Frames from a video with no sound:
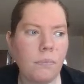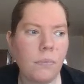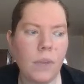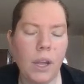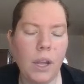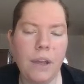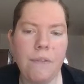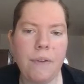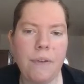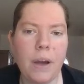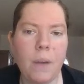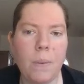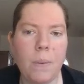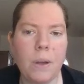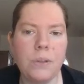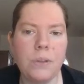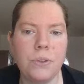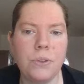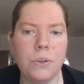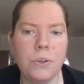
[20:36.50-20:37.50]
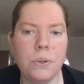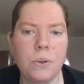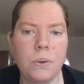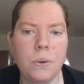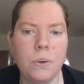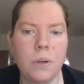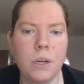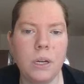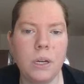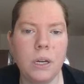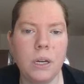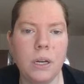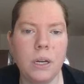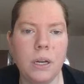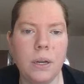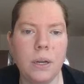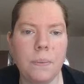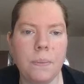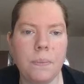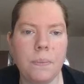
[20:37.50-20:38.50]
If I want to,
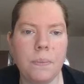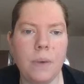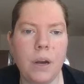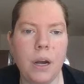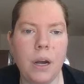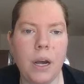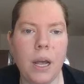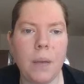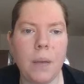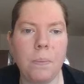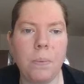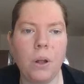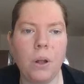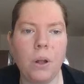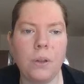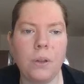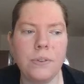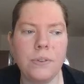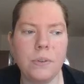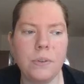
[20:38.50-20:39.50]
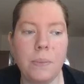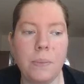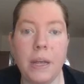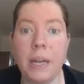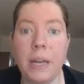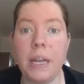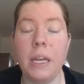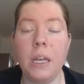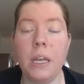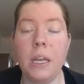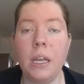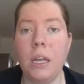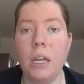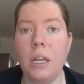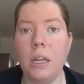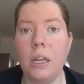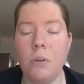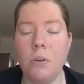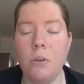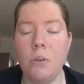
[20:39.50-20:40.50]
I bought bedding
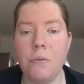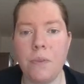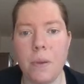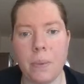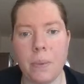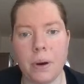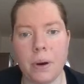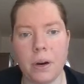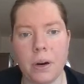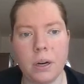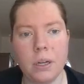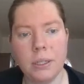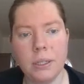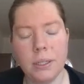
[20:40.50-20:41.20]
in November,